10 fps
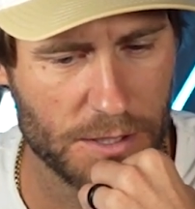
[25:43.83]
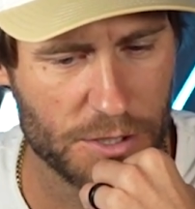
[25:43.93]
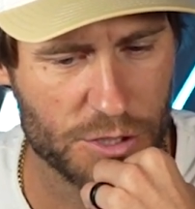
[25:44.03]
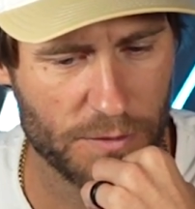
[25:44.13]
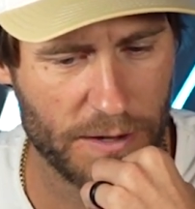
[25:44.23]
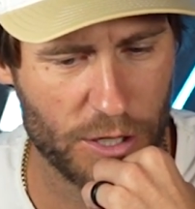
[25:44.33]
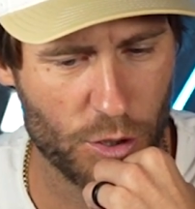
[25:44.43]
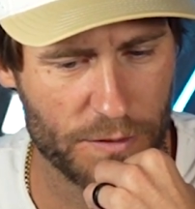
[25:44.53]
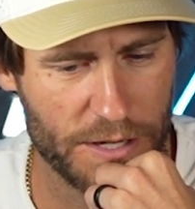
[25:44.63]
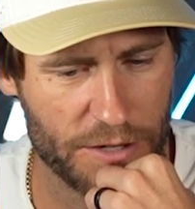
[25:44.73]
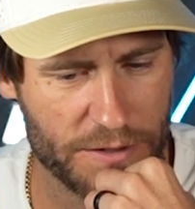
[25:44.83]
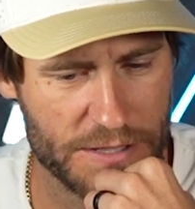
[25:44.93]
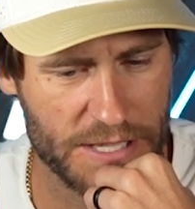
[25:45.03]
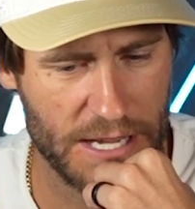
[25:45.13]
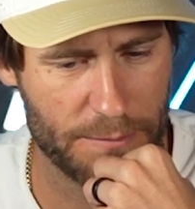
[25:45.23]
So if I go over here to this
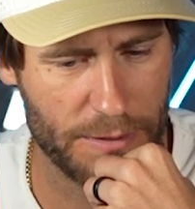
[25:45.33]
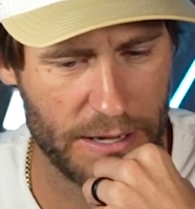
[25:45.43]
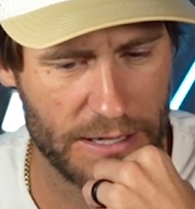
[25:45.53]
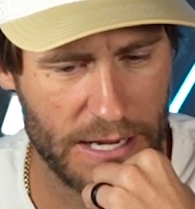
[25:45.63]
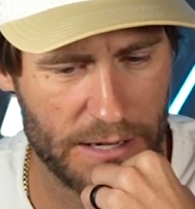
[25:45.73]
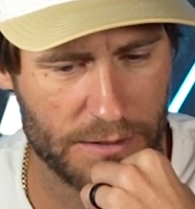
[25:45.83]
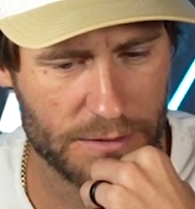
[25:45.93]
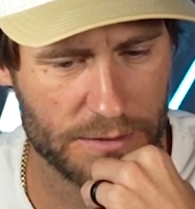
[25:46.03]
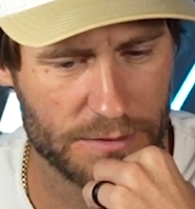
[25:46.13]
campaign now,